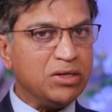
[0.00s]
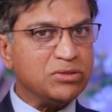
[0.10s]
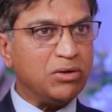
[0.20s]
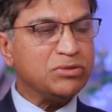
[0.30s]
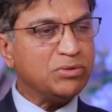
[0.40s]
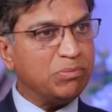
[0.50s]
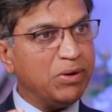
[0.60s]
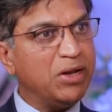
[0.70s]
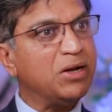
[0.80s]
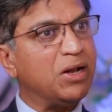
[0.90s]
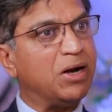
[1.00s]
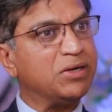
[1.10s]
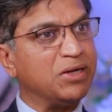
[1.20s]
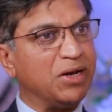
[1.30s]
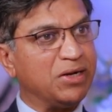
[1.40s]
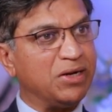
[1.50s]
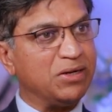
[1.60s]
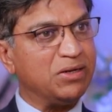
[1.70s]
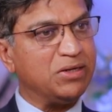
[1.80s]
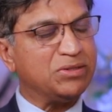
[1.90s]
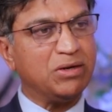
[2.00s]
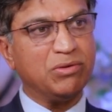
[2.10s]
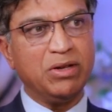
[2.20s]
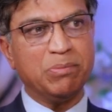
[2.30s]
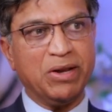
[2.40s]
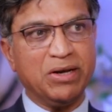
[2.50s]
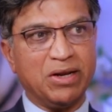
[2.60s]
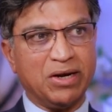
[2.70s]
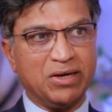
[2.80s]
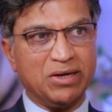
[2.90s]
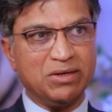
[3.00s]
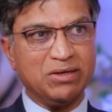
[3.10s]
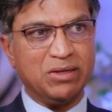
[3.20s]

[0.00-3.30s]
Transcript: is also brain and heart connected. It is not only brain connected.